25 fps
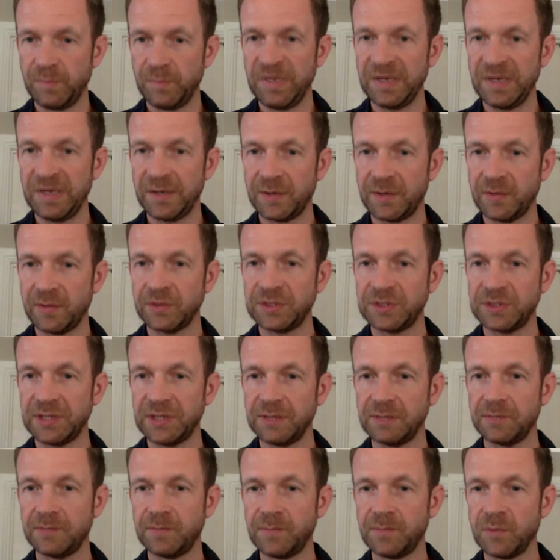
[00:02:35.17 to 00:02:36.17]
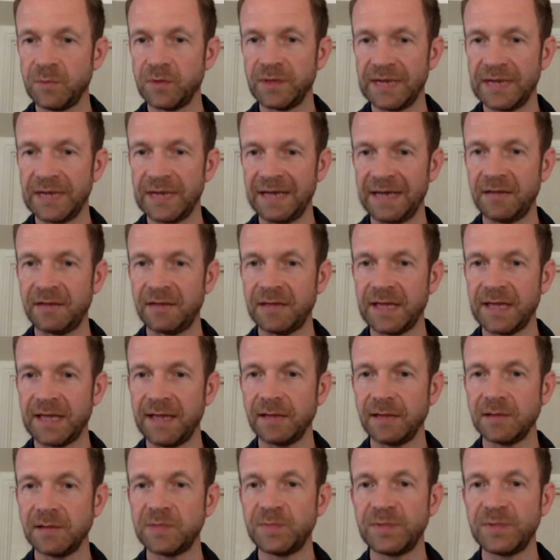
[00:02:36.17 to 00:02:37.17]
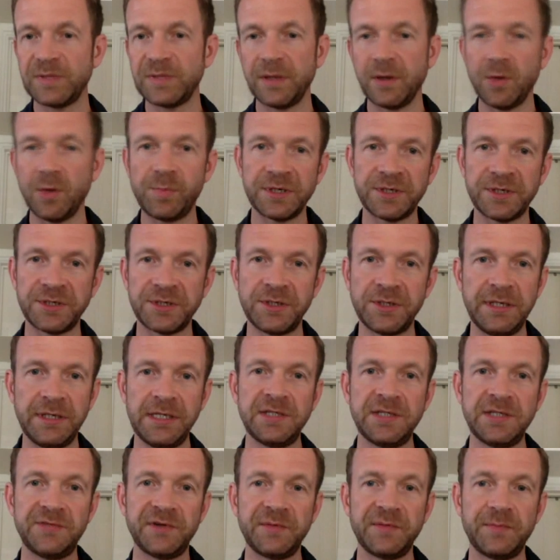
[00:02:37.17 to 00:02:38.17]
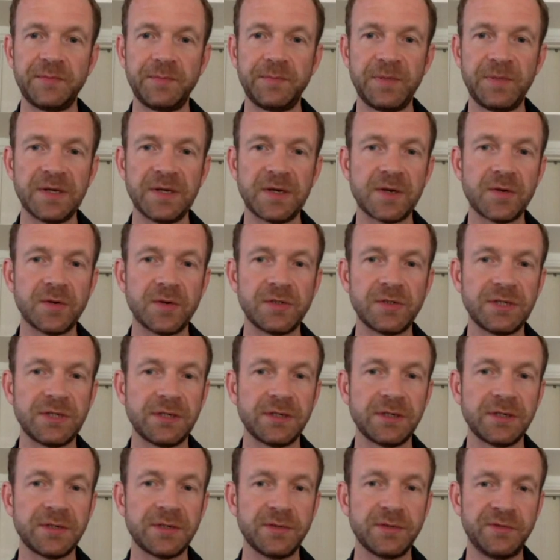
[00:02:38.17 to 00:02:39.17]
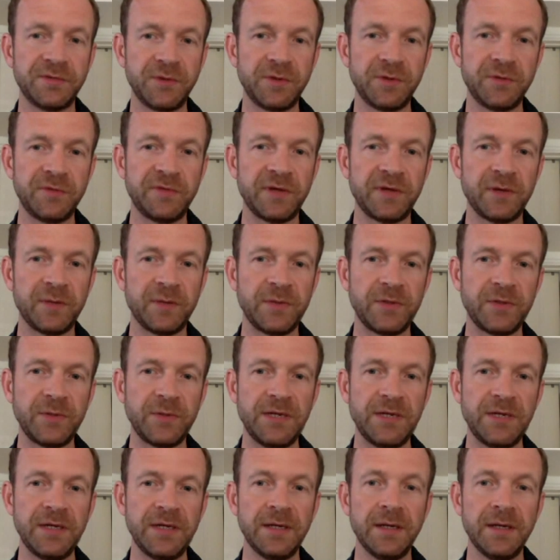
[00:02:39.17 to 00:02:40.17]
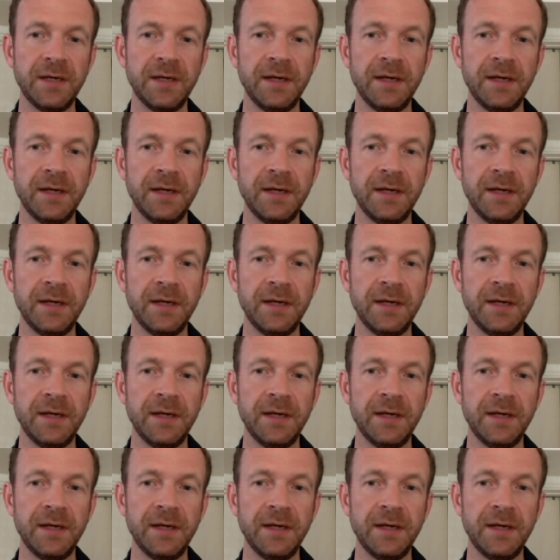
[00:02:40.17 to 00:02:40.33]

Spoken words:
peer coaching more than anything else, but the opportunities for peer coaching are so few and far between.